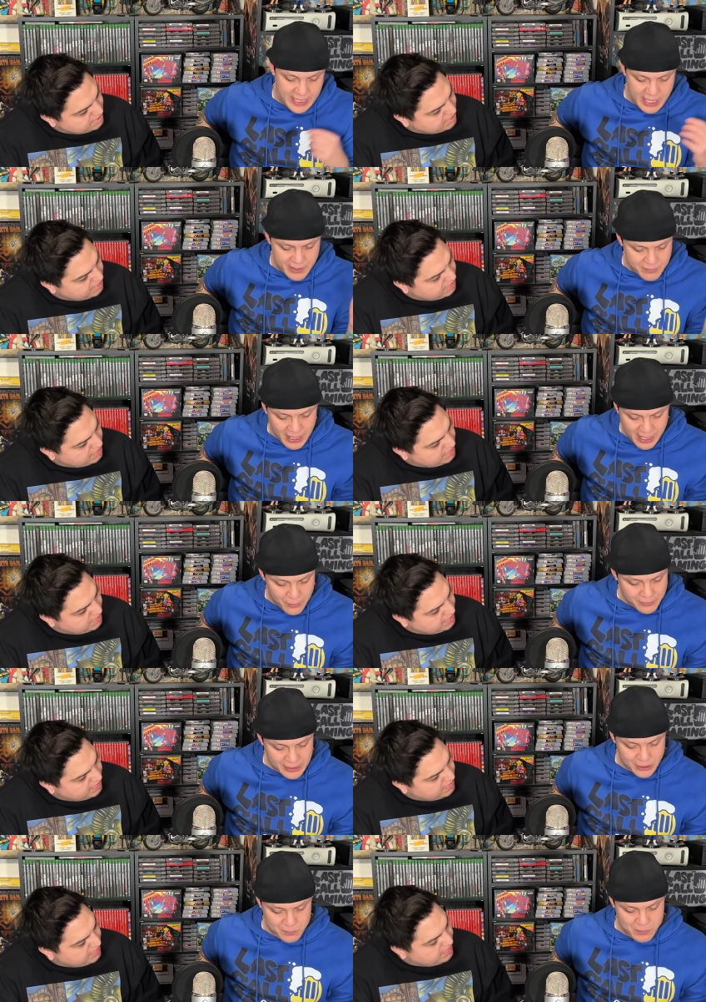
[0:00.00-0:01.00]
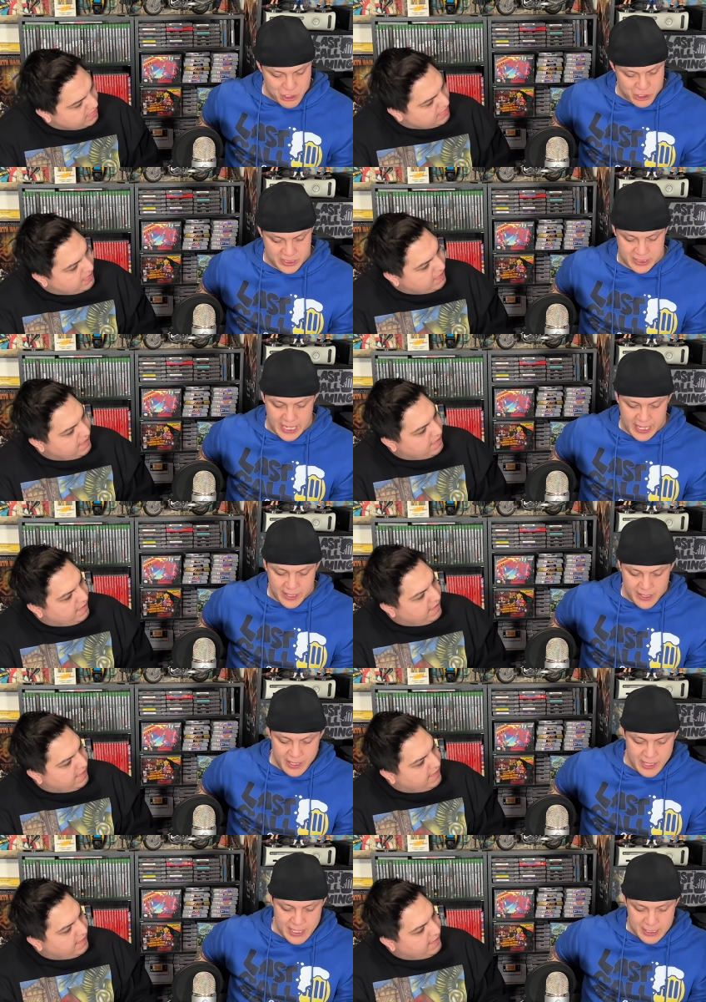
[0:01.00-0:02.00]
Speaker 1: it, eh, I don't think there's much to say,
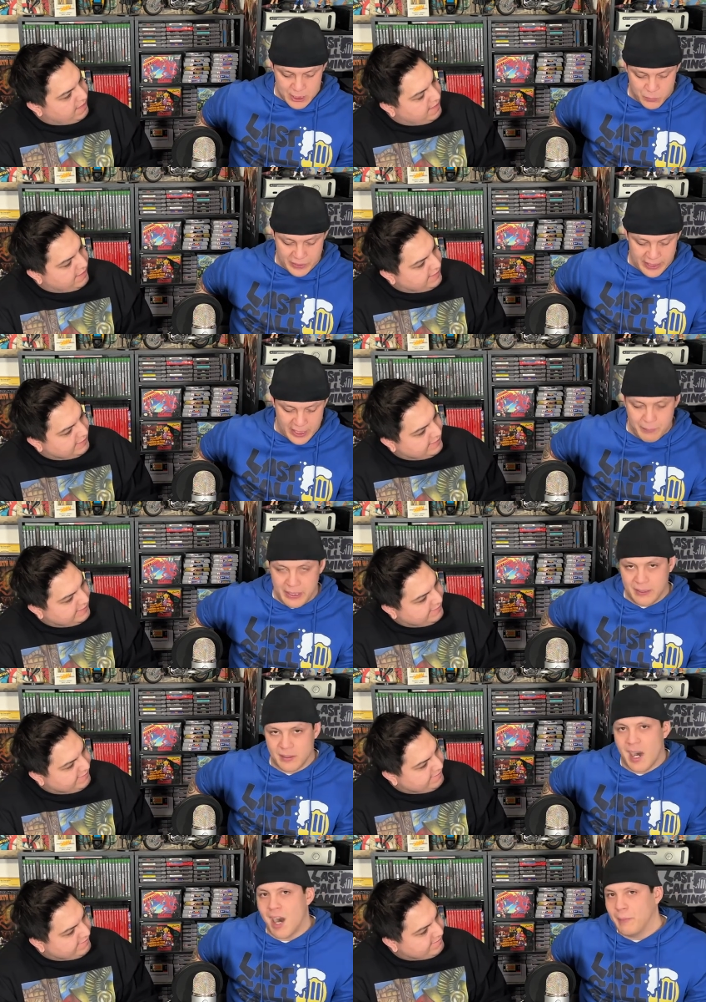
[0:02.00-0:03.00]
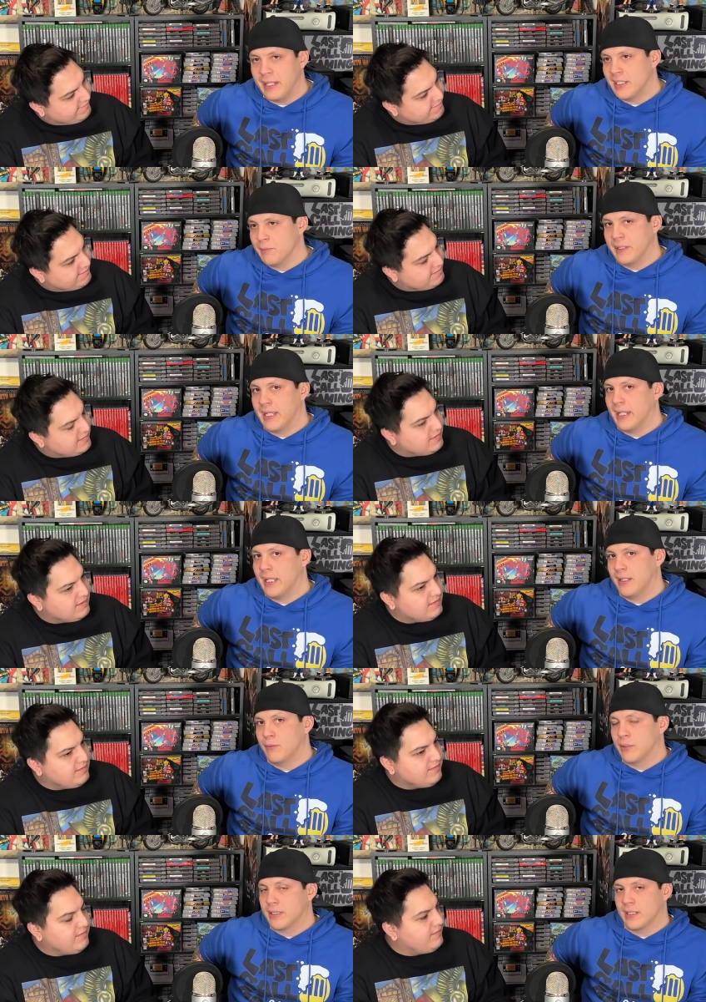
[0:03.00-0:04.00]
is we get to meet Tommy in the
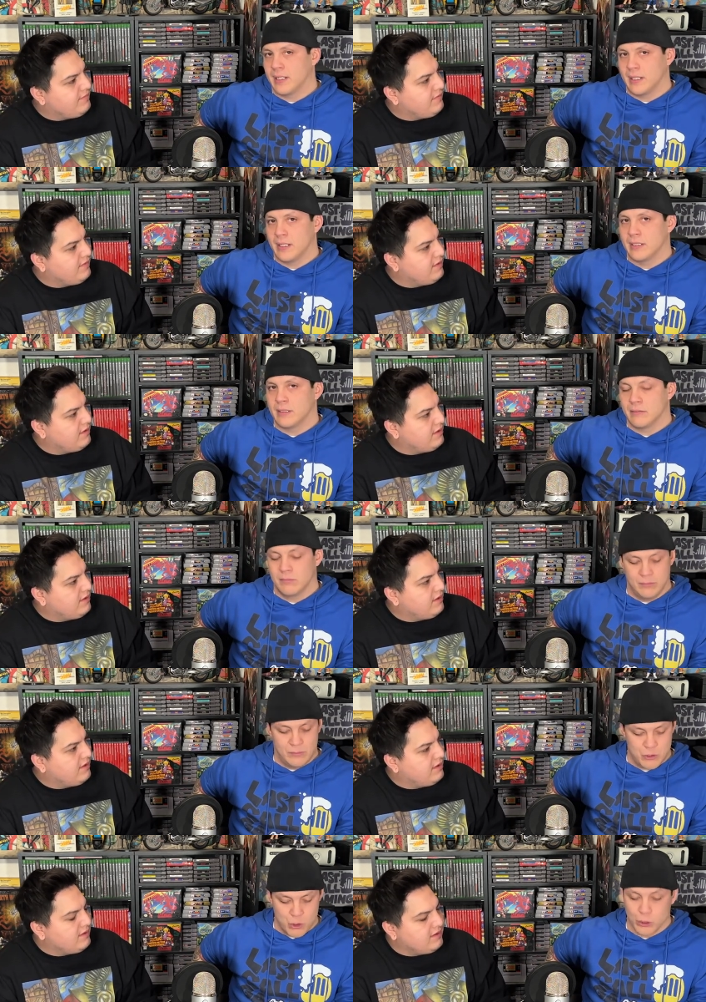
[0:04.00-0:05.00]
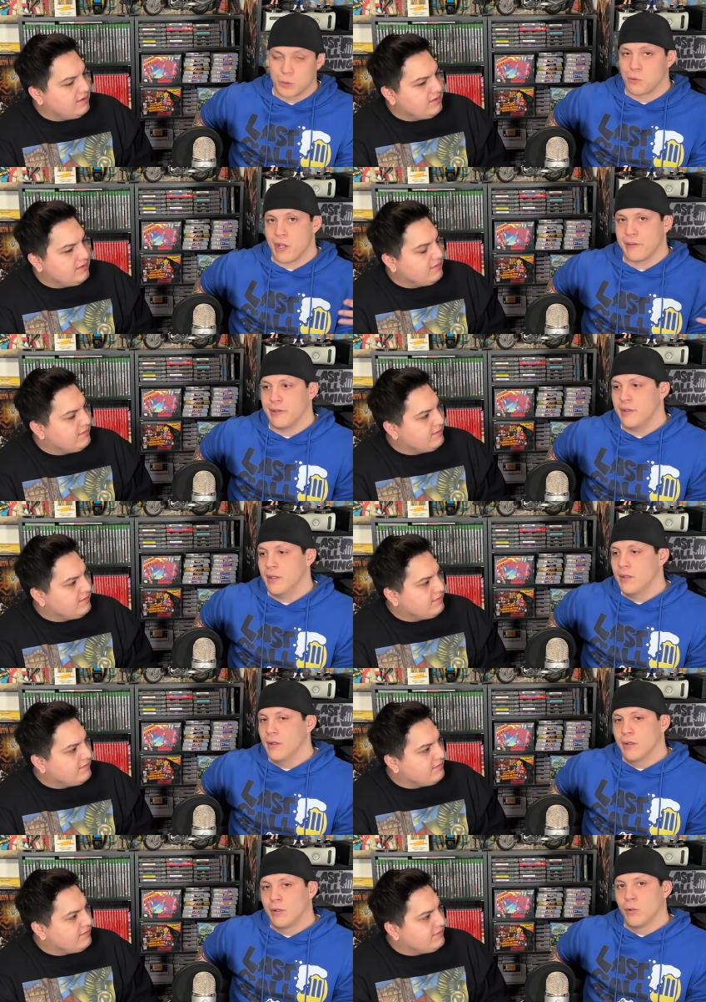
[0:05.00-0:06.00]
beginning with uh, Joel's brother,
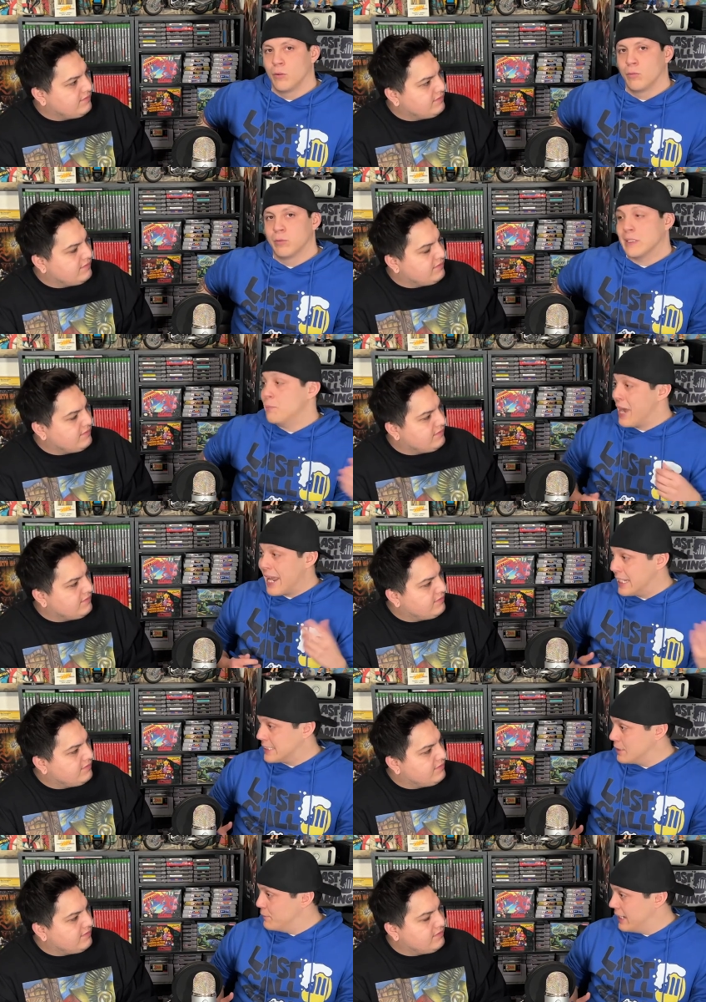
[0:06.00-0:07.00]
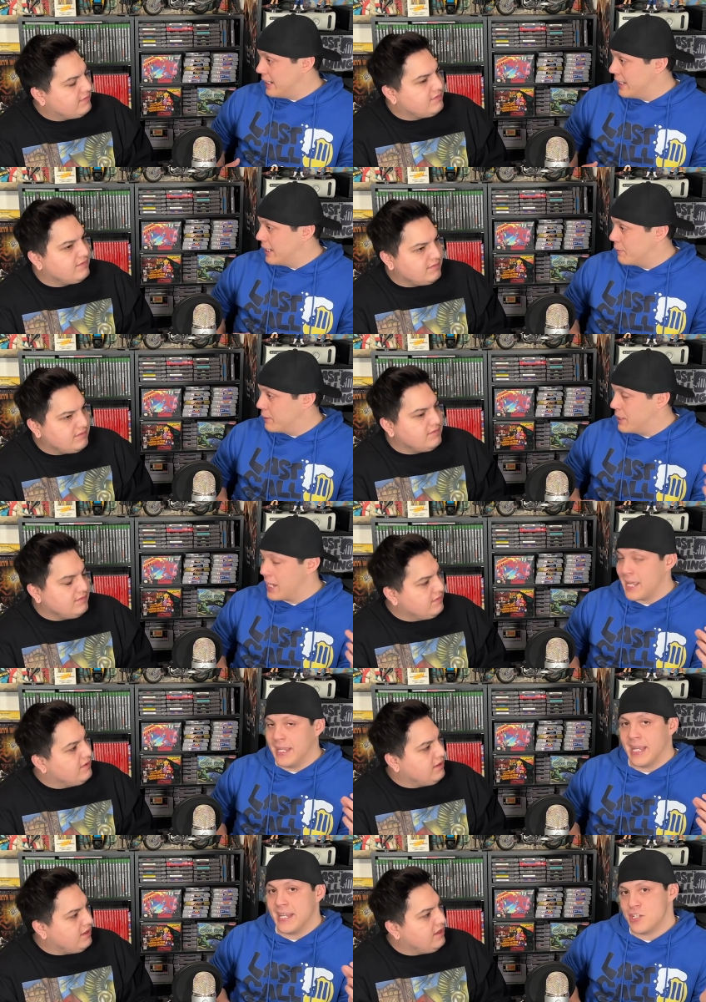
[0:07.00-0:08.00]
who was a badass in the beginning. You know, he,
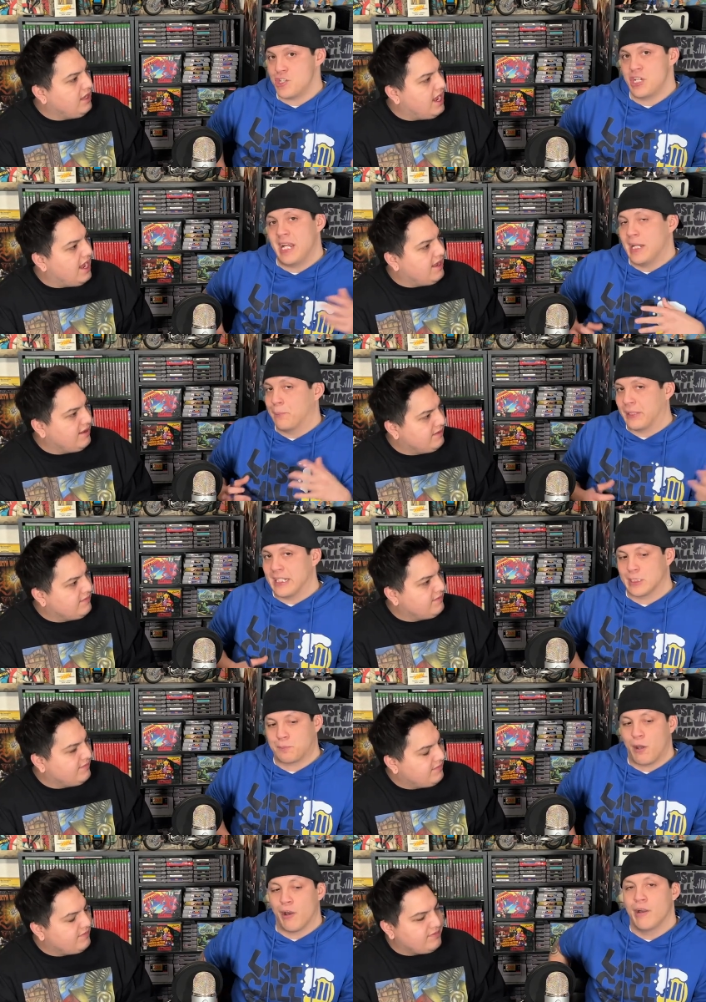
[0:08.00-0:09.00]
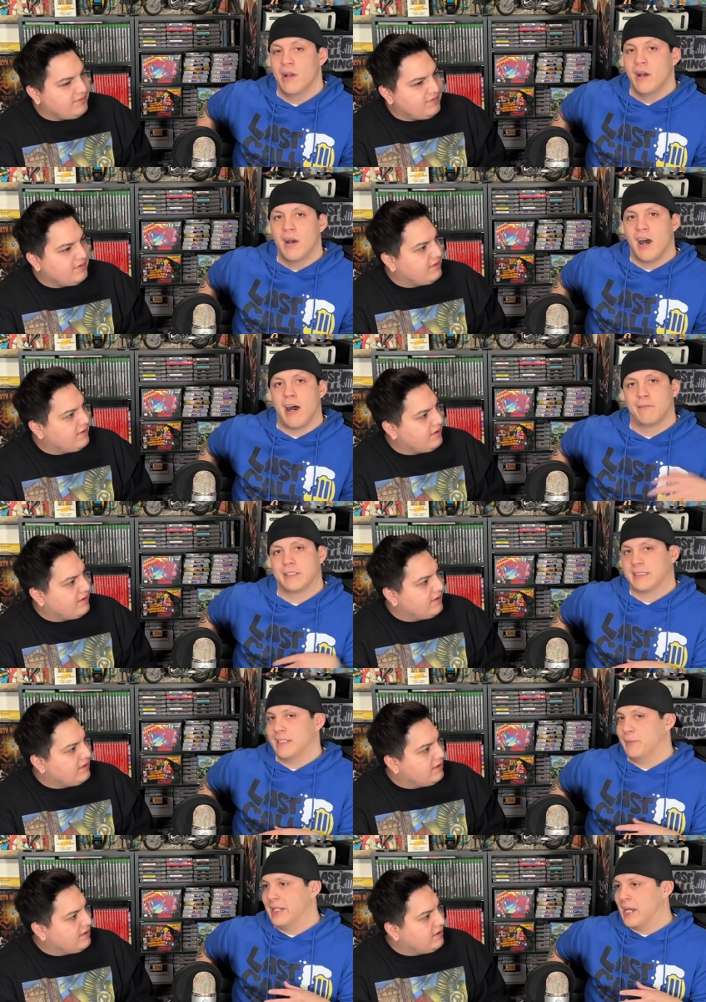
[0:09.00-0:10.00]
he had his shit Yeah. and he played his part.
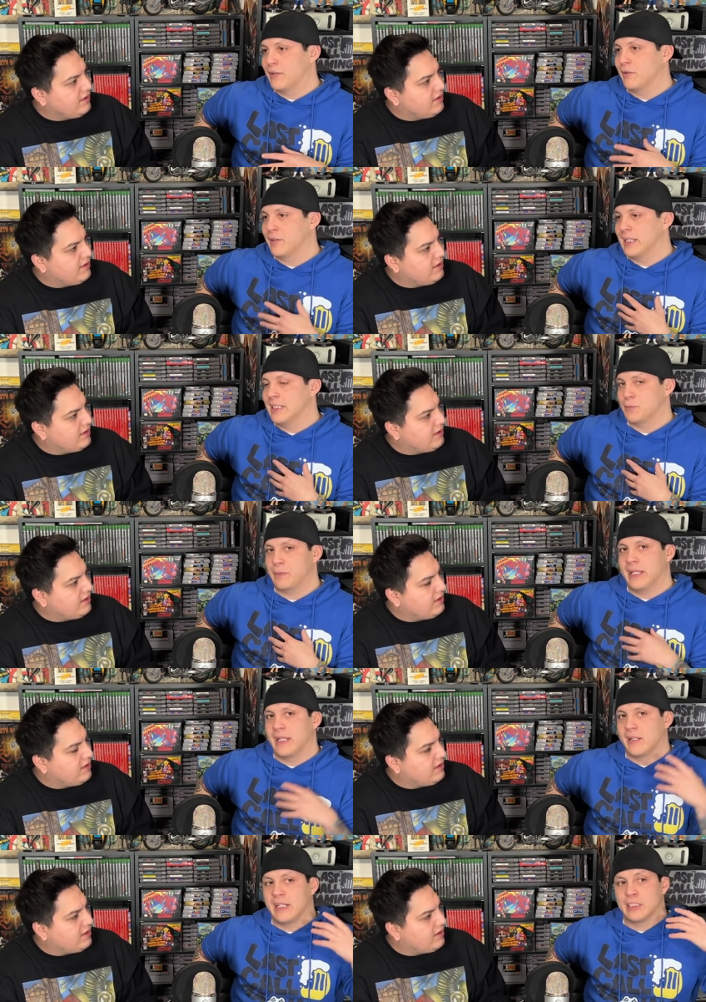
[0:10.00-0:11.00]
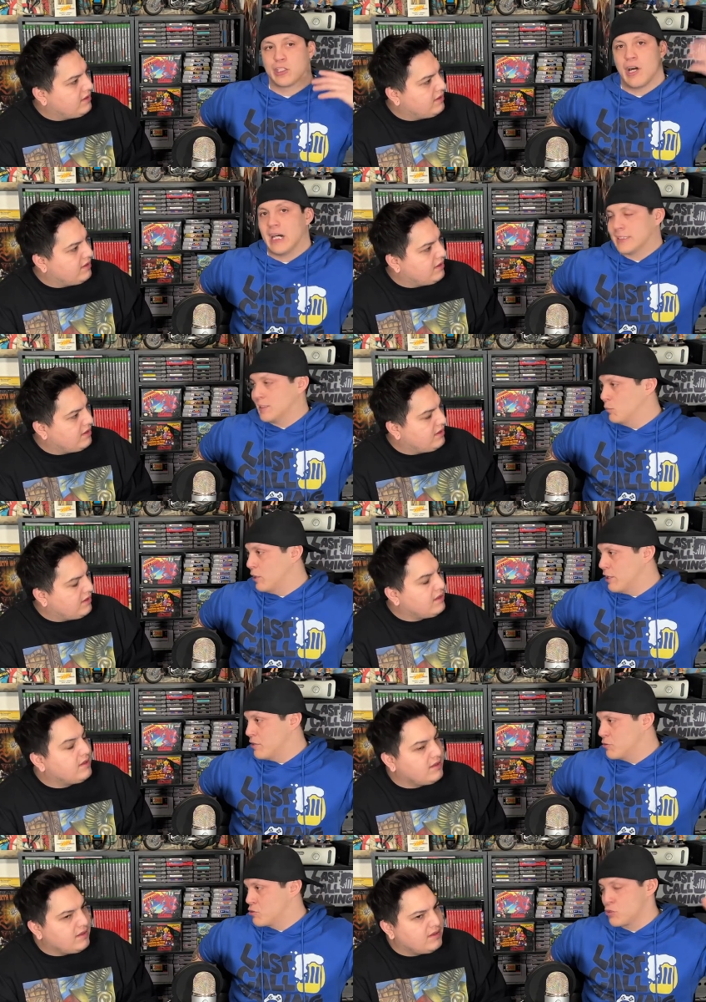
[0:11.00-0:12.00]
Obviously, we now know that he's being he's lost somewhere,
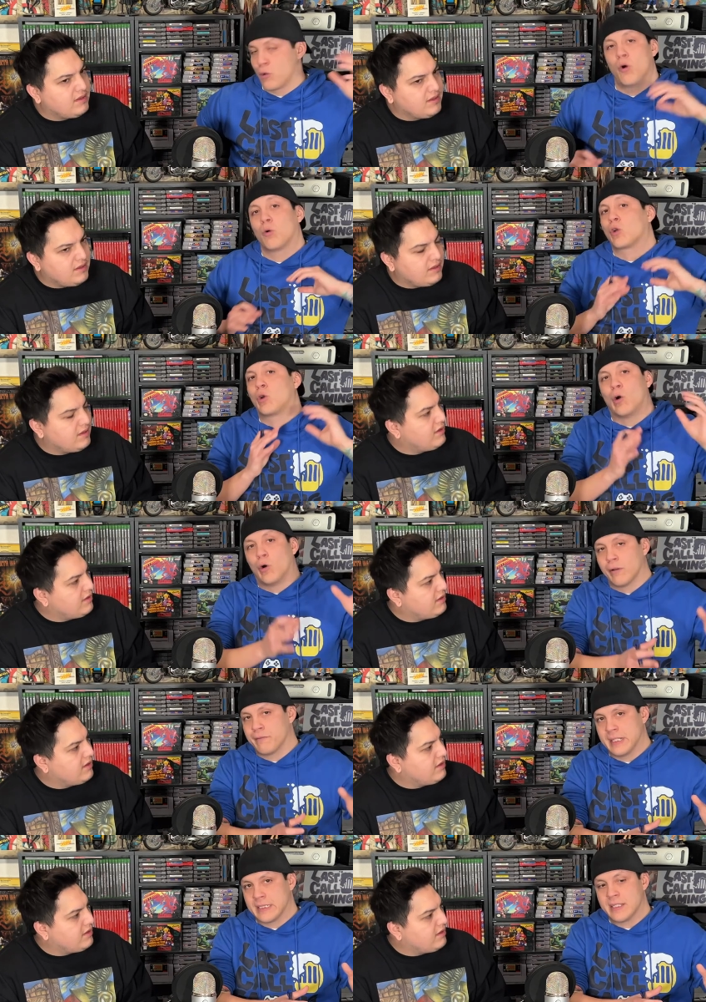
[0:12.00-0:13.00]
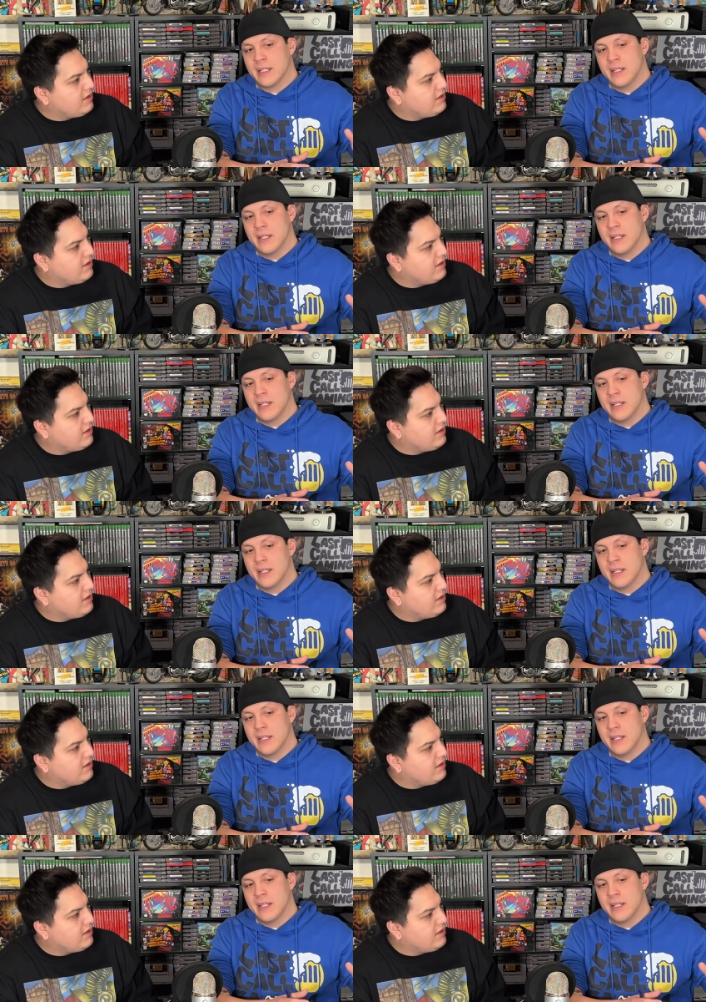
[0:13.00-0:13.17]
and the whole goal of this